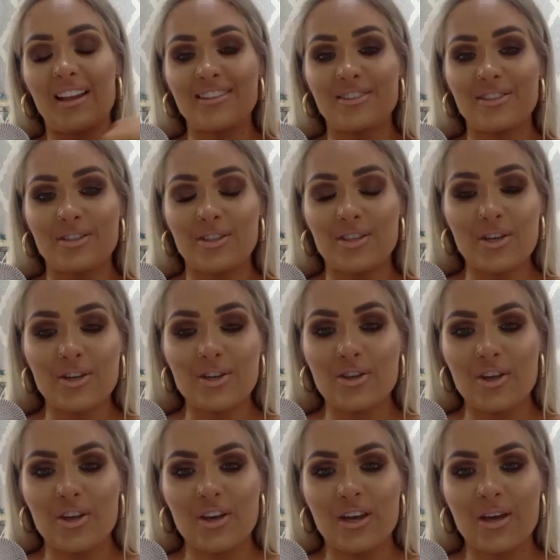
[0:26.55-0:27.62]
do
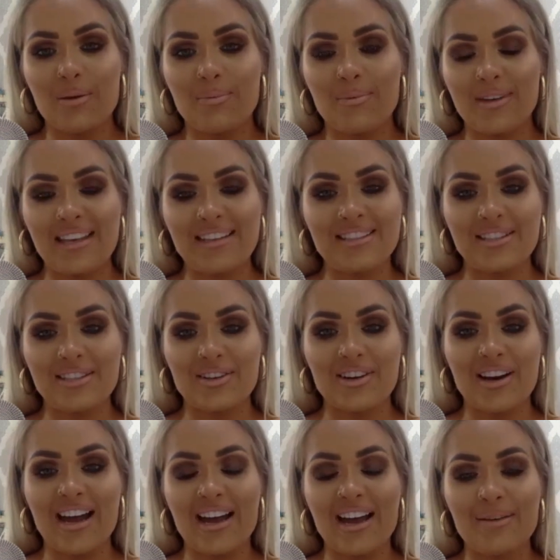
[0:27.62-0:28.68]
YouTube,
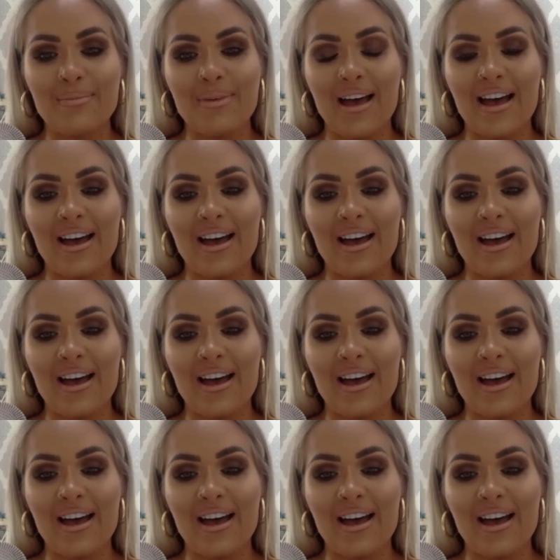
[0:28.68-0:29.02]
Instagram,